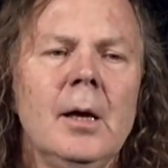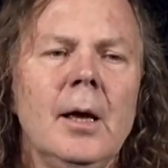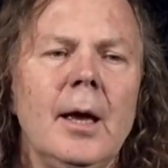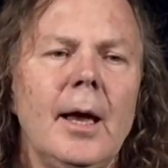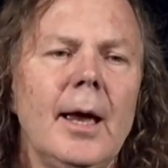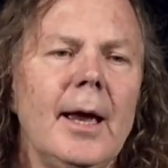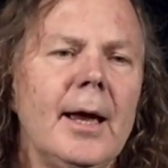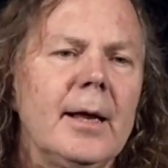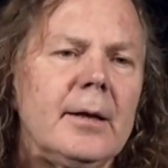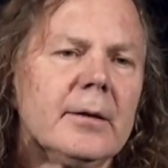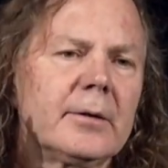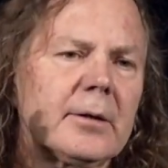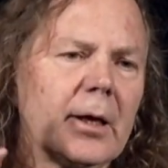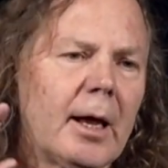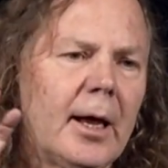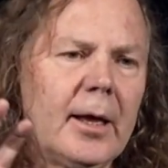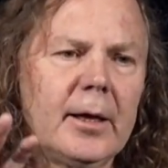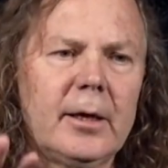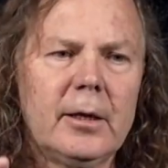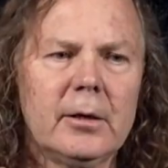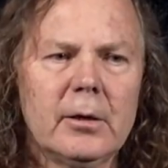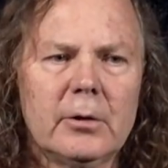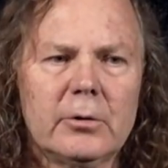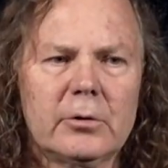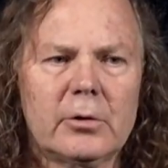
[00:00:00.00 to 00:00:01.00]
and
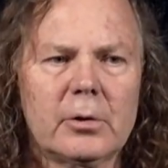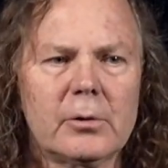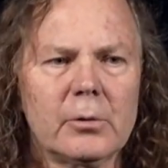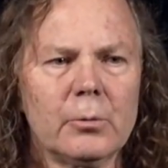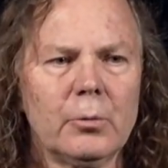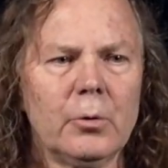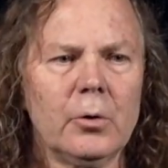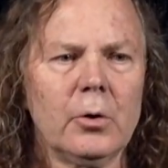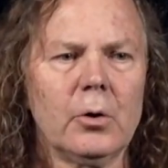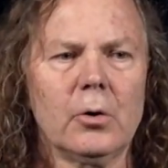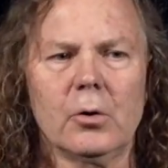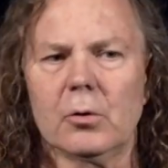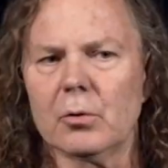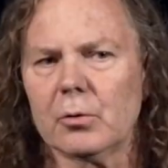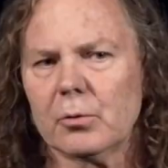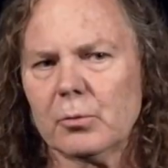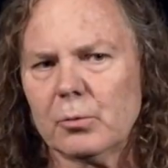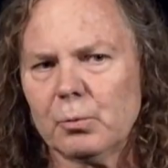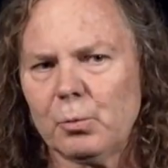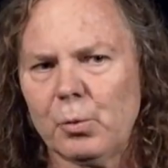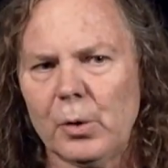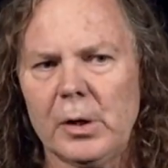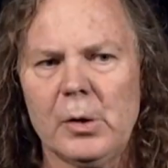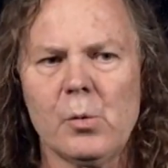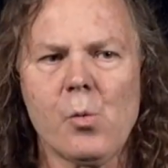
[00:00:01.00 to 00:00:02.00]
taking it to the world.
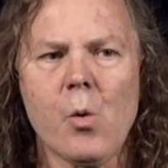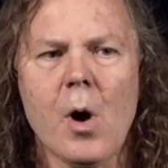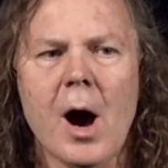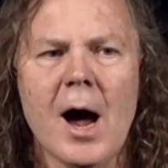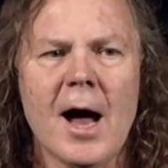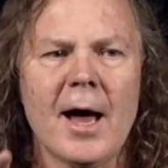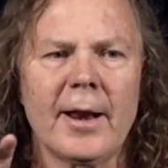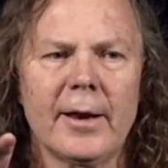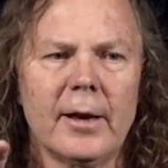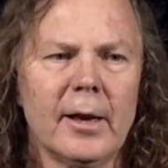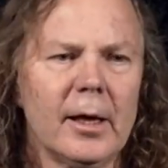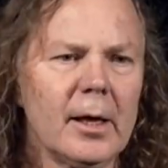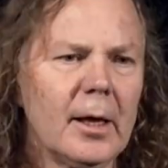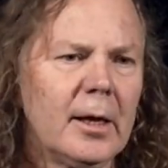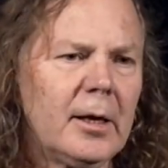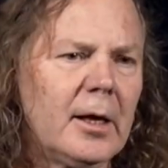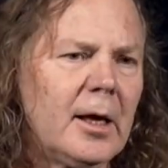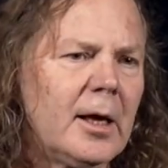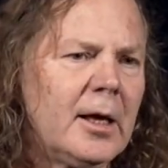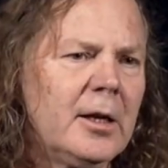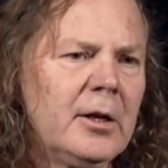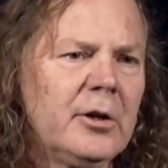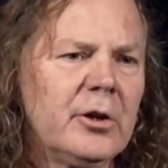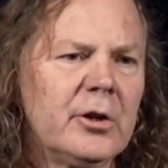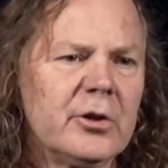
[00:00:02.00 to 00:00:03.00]
We won an
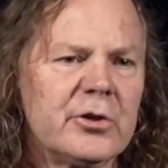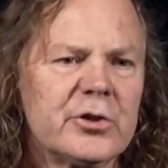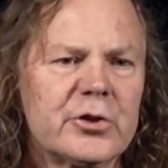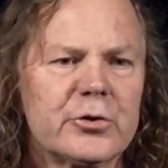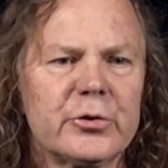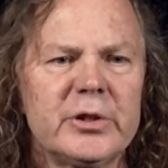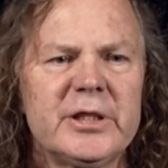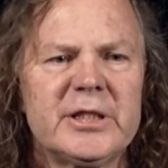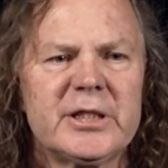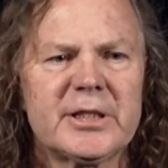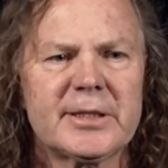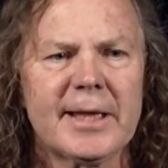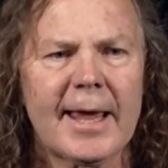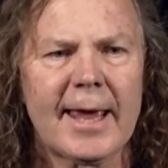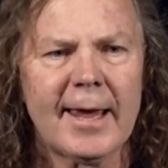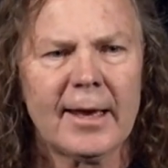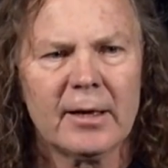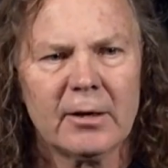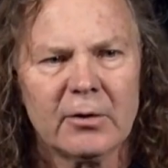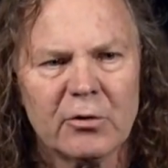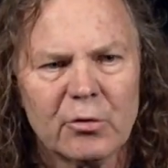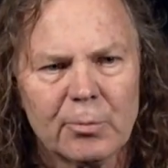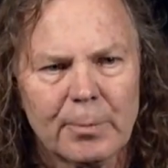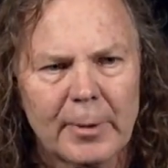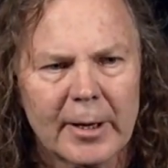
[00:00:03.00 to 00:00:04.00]
industry
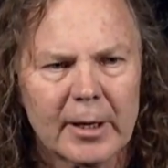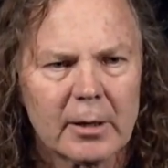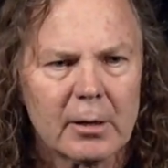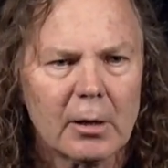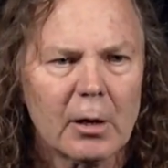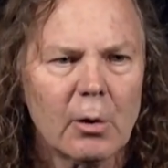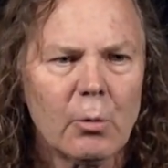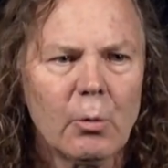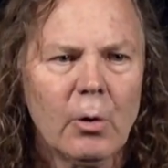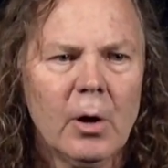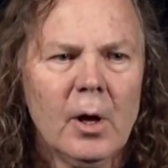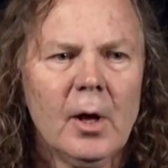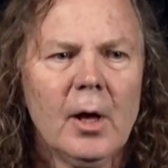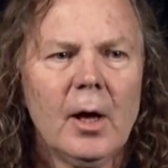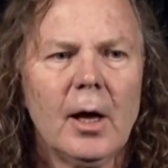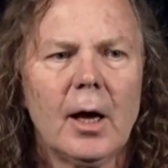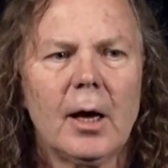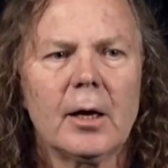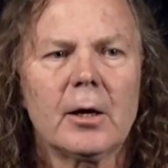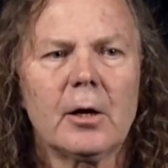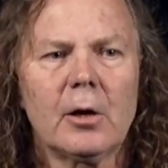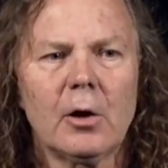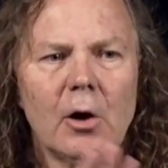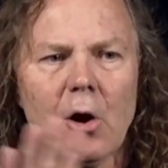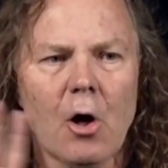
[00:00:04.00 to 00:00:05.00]
standards battle, a
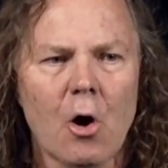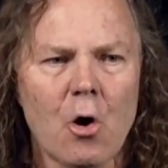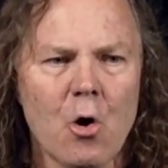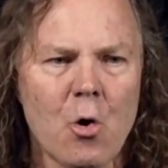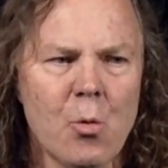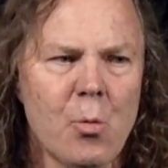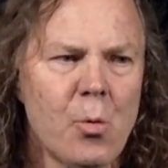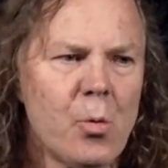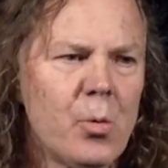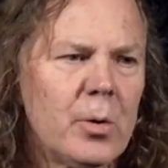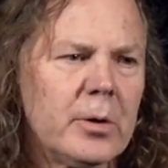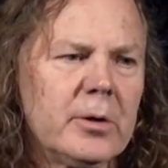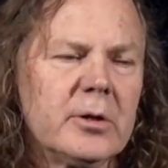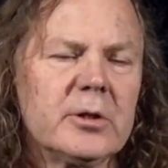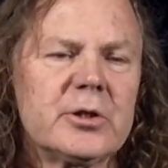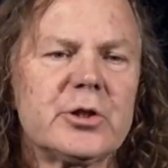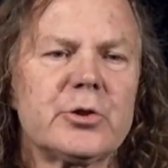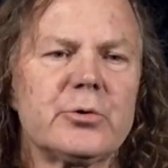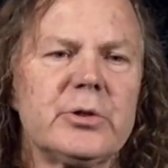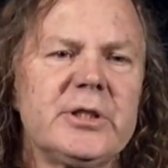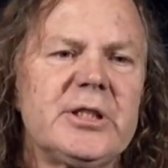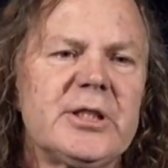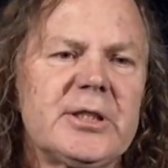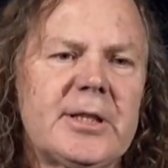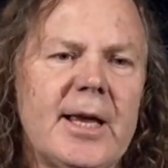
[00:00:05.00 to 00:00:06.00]
global
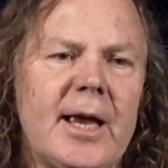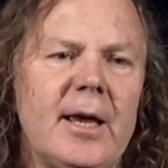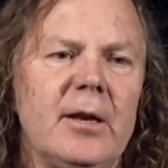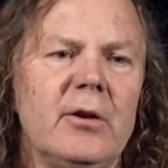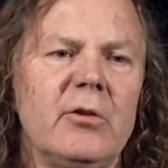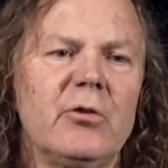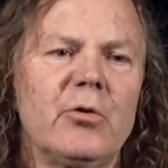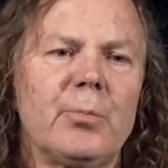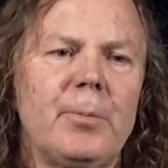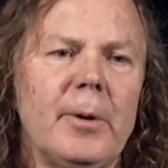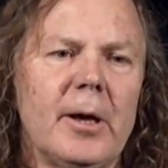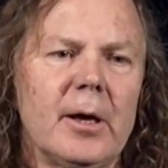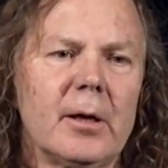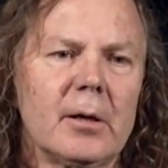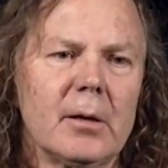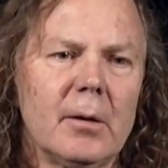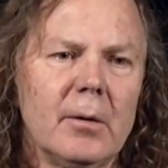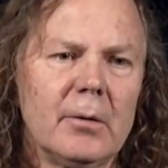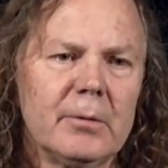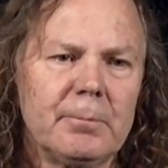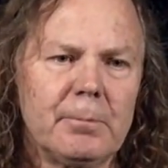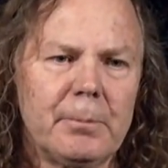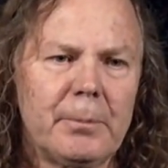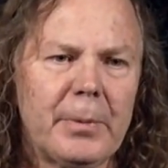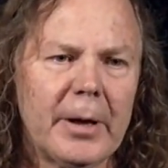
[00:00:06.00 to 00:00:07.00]
industry standards
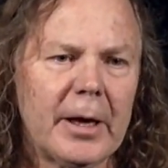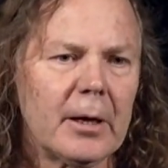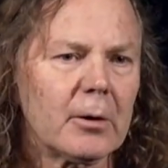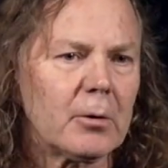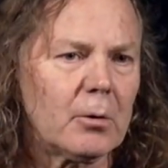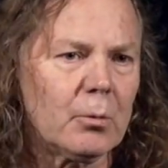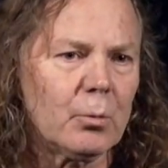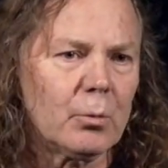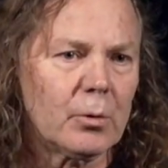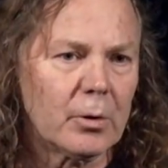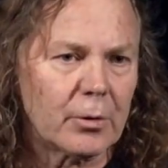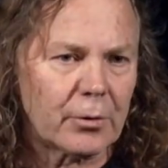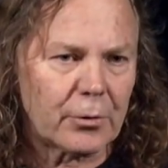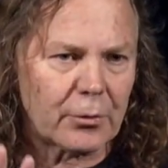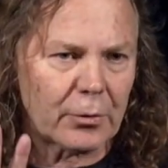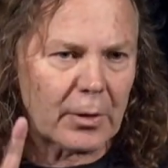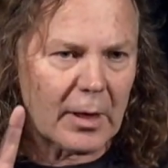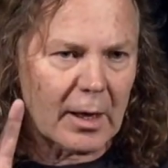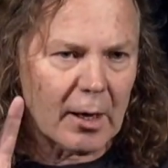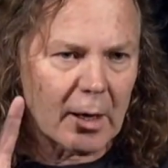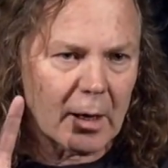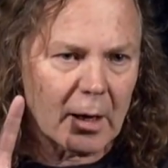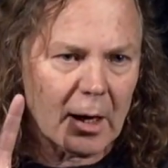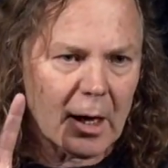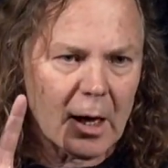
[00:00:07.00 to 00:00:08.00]
battle with
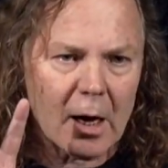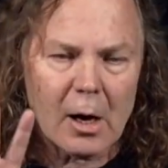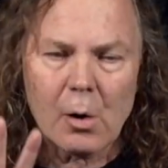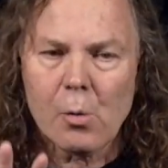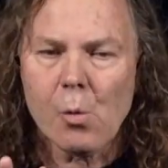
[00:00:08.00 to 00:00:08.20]
our